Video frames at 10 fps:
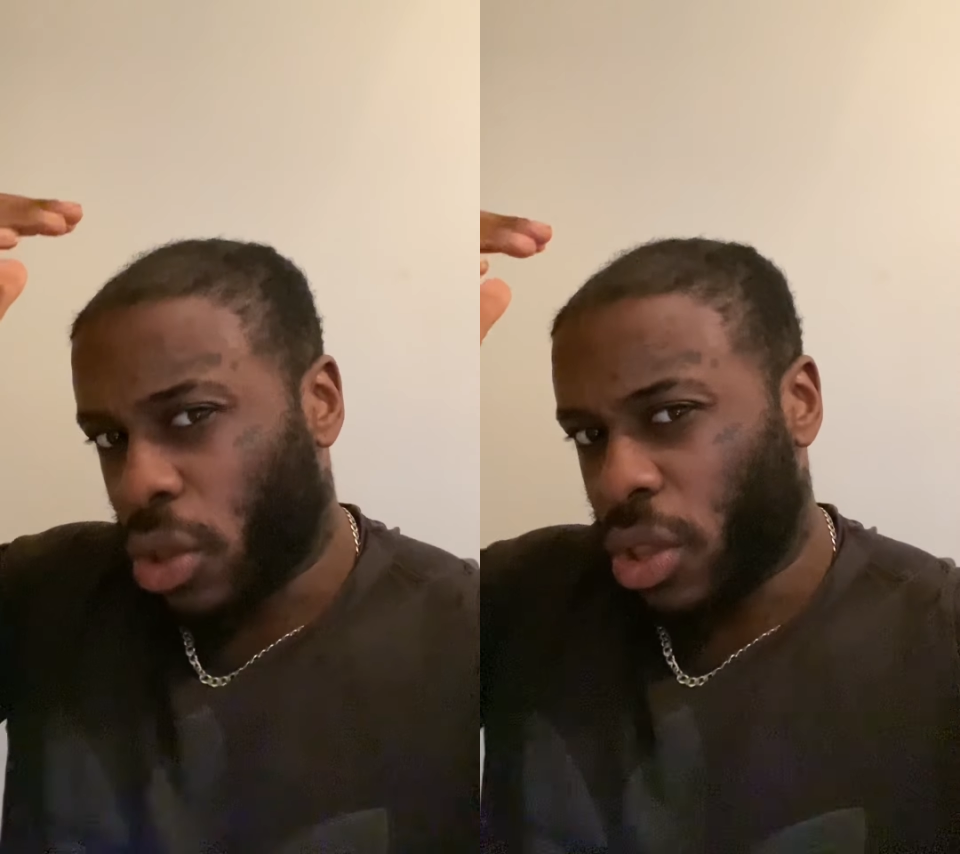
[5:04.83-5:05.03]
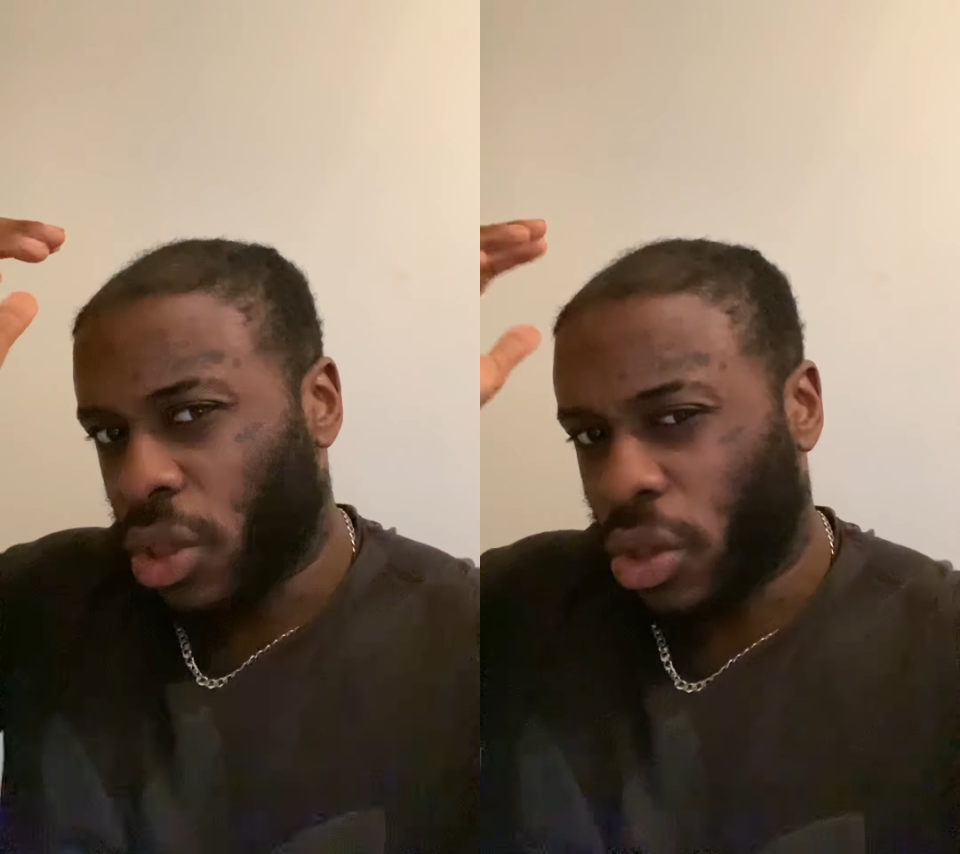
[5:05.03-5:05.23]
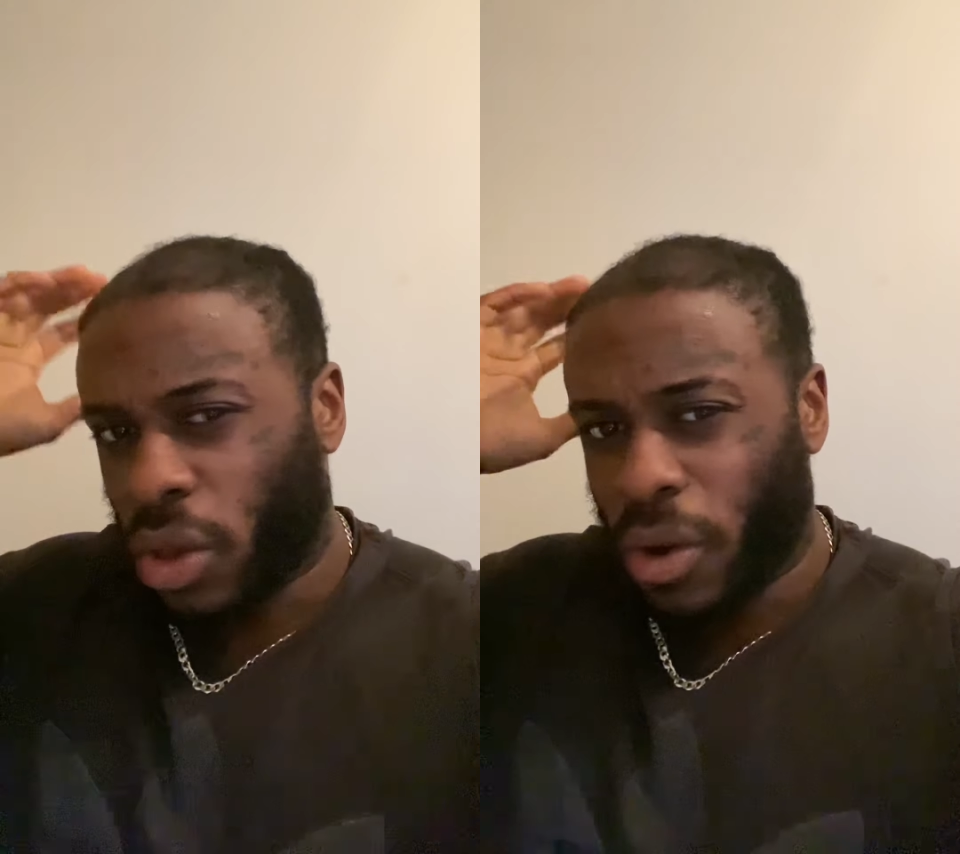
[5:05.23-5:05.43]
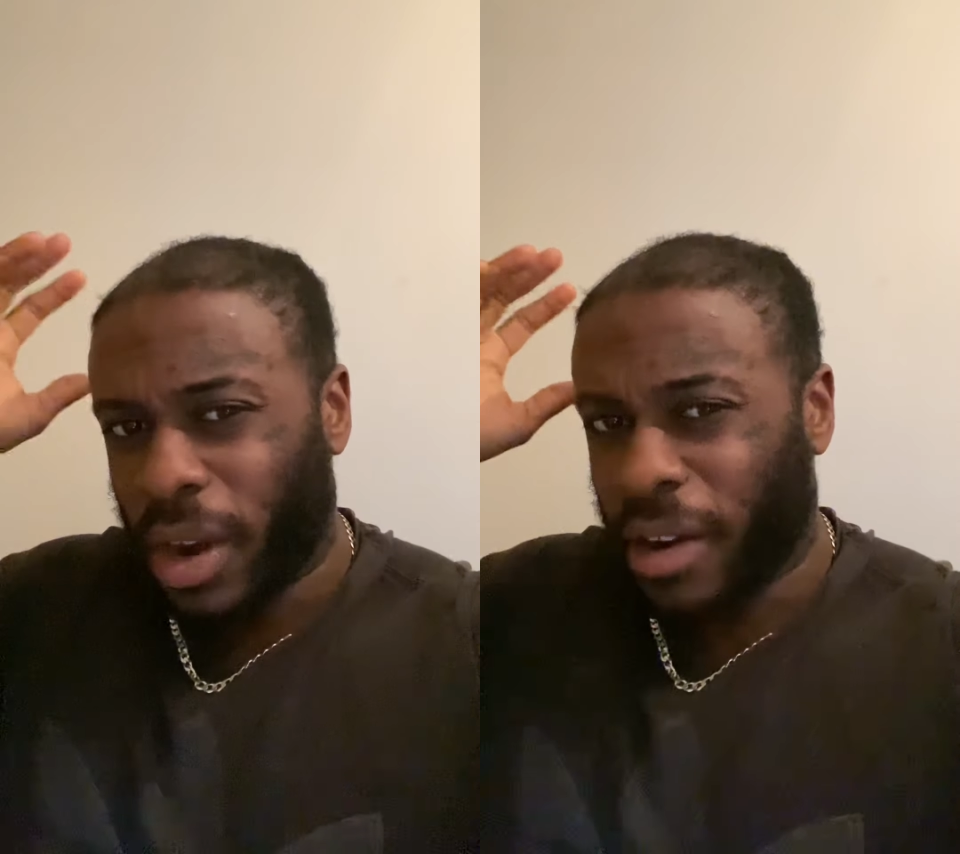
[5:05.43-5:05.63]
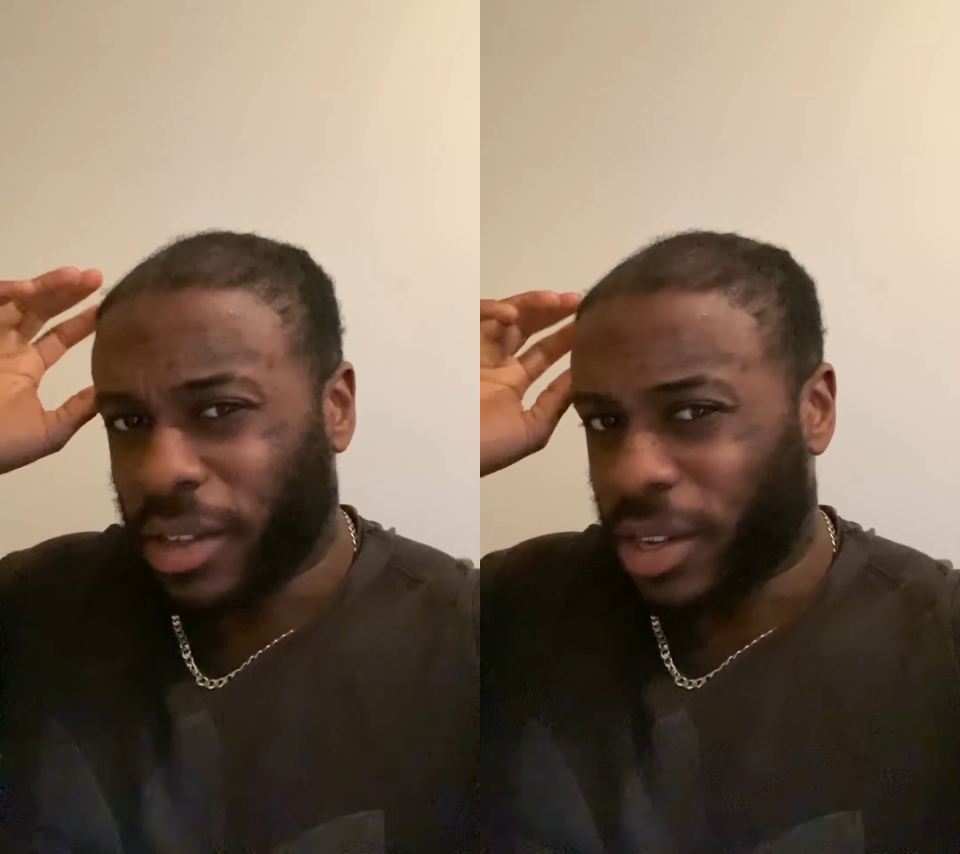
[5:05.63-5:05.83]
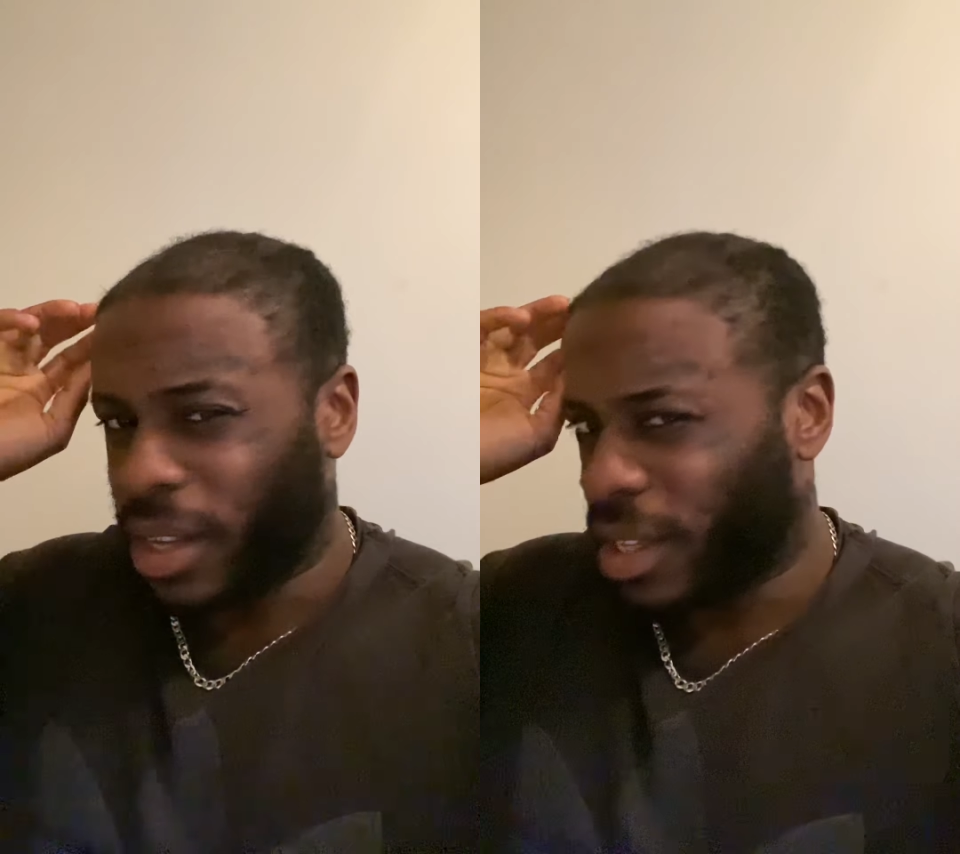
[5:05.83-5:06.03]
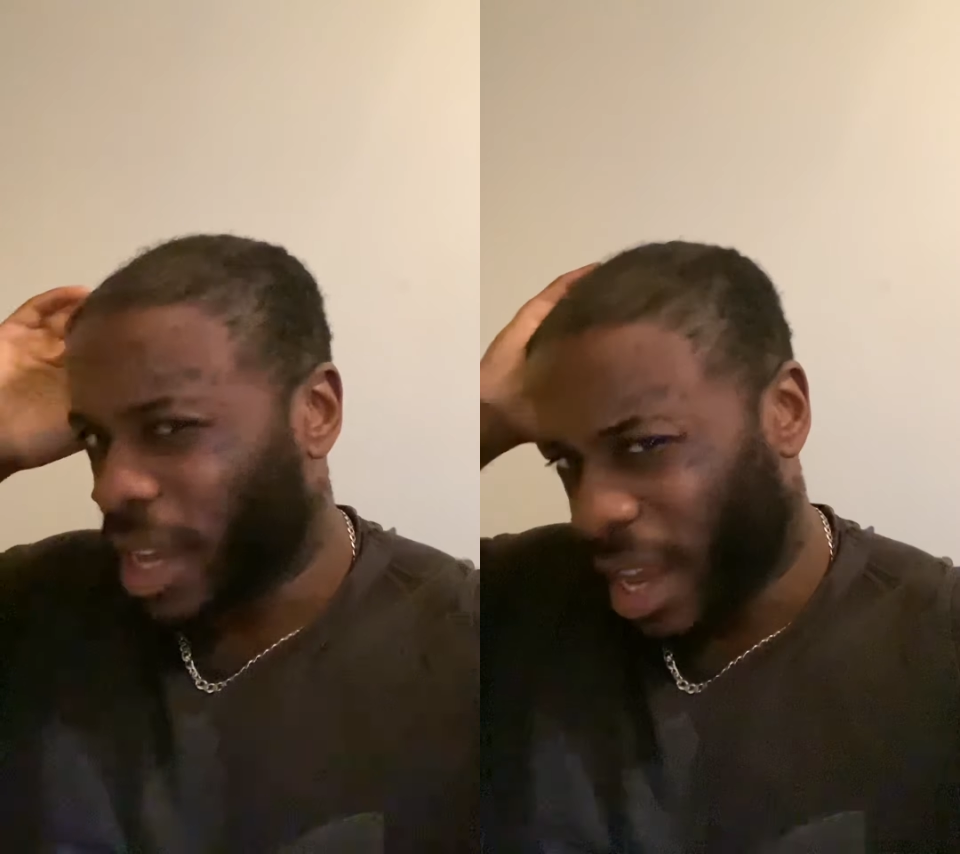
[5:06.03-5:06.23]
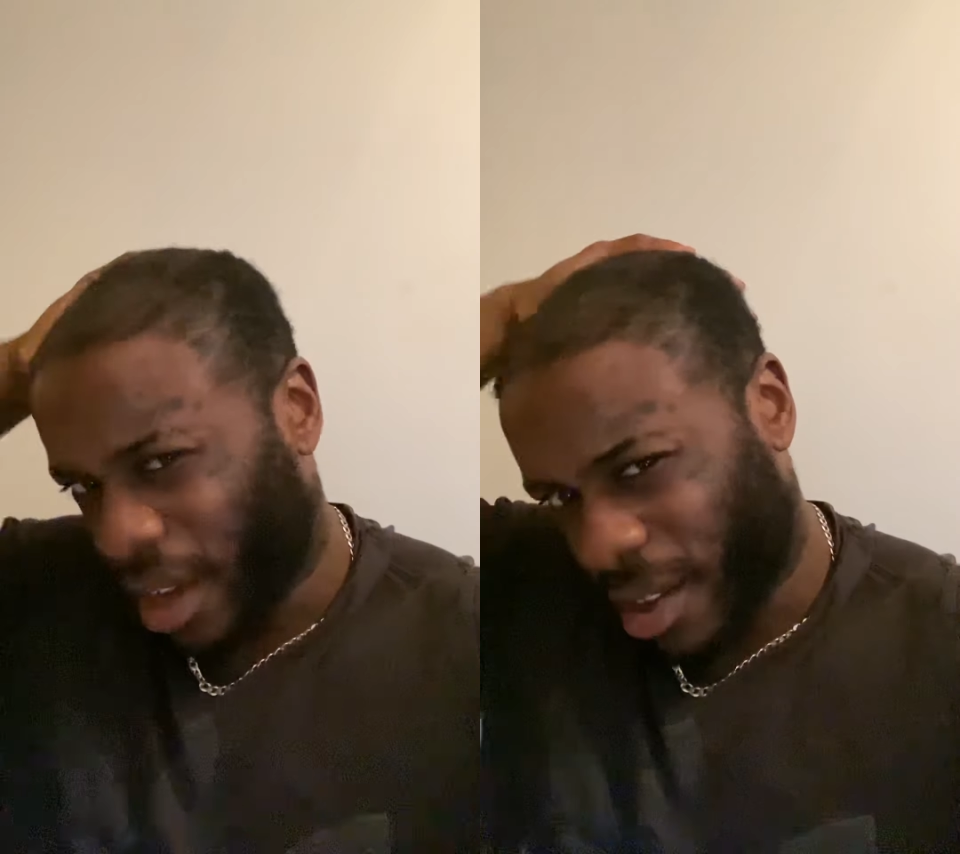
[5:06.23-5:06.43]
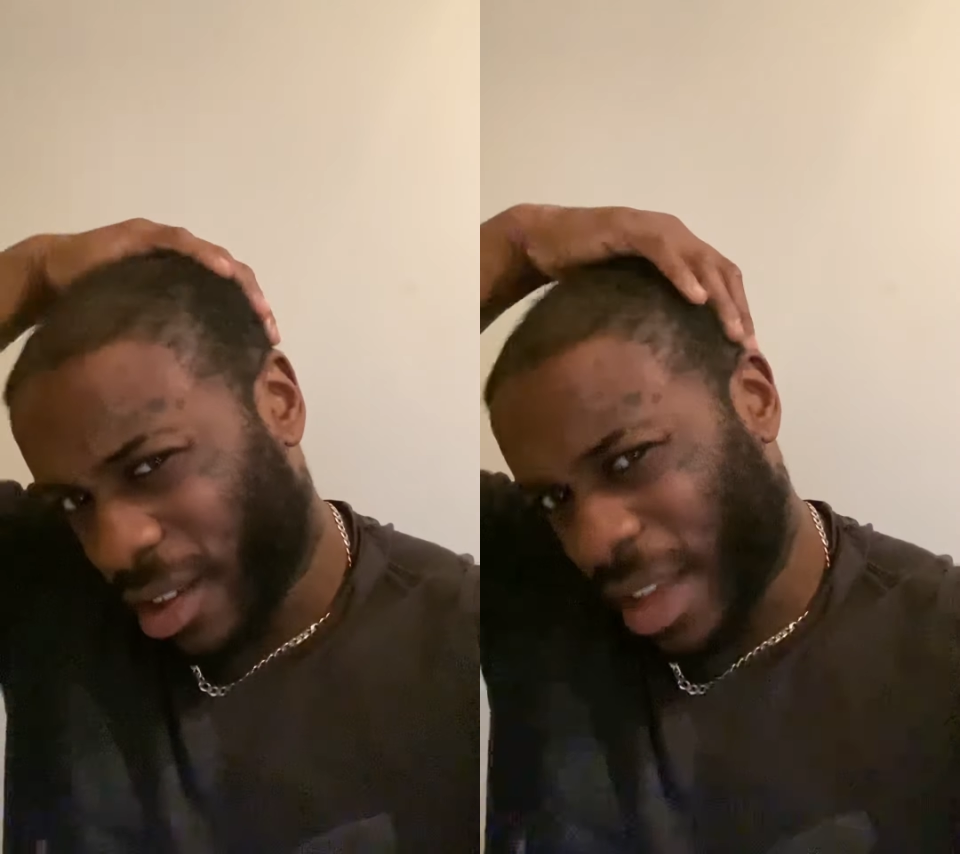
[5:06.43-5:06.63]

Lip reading: the dome area is going to take